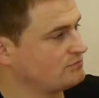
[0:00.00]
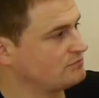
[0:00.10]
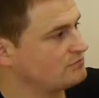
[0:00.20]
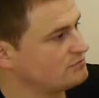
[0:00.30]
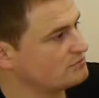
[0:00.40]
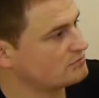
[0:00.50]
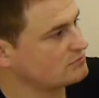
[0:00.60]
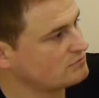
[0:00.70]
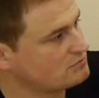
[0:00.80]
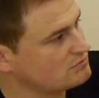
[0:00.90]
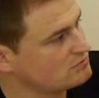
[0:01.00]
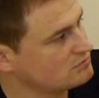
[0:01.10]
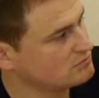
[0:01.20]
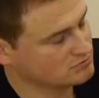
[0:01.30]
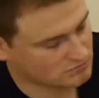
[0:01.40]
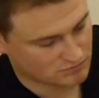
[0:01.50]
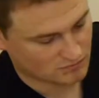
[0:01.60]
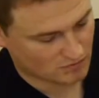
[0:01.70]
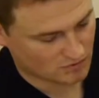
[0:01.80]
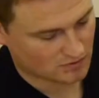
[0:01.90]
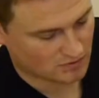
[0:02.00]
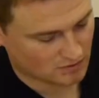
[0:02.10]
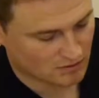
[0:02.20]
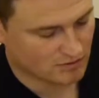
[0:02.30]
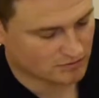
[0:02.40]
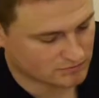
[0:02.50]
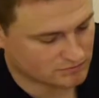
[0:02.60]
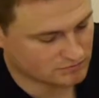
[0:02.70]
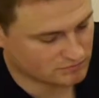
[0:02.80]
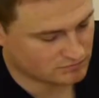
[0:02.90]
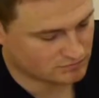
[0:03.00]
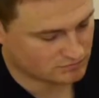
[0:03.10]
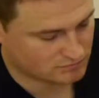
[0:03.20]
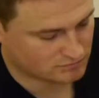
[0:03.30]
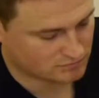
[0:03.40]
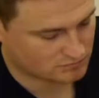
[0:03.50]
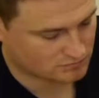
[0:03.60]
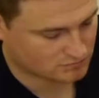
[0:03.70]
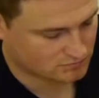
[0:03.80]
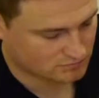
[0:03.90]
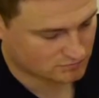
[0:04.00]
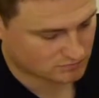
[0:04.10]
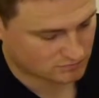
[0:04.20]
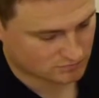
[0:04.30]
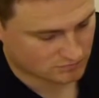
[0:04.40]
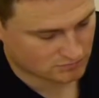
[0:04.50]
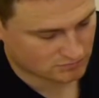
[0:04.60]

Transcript: No words are spoken by the person on screen.